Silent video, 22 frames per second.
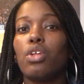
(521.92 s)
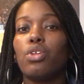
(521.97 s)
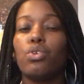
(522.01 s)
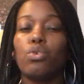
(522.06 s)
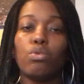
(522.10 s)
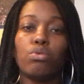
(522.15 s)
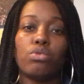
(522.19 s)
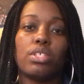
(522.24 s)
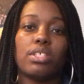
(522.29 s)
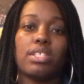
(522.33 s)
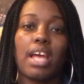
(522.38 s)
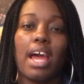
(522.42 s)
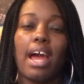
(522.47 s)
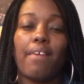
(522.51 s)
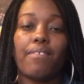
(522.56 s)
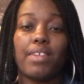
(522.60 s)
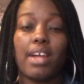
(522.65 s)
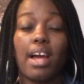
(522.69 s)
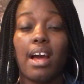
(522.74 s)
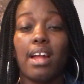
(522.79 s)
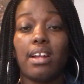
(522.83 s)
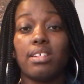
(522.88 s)
you just
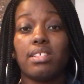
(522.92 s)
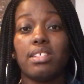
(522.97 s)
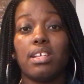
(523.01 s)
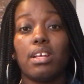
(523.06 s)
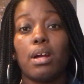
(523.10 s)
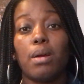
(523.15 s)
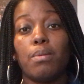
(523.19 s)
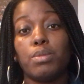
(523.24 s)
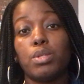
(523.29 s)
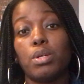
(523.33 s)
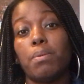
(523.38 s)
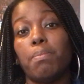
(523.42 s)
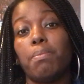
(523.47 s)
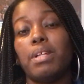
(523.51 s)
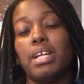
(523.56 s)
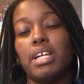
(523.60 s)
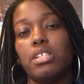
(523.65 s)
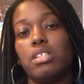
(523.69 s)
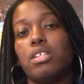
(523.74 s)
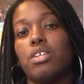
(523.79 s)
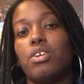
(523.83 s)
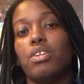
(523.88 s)
have to honestly come to a
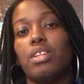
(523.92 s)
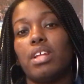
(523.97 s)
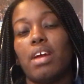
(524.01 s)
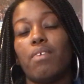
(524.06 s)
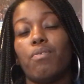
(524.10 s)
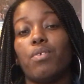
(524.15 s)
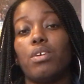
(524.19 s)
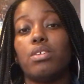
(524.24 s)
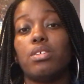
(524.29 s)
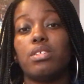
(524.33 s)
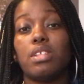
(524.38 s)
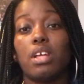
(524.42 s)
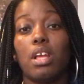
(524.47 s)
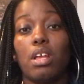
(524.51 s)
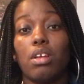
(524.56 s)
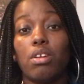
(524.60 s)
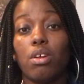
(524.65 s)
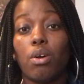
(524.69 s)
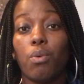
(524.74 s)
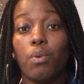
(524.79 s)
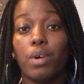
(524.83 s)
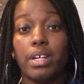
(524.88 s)
place in your life where you say,
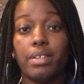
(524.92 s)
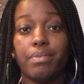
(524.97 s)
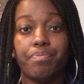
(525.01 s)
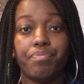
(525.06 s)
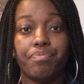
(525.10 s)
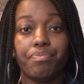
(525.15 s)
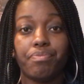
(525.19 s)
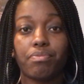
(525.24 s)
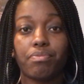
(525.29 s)
you know what,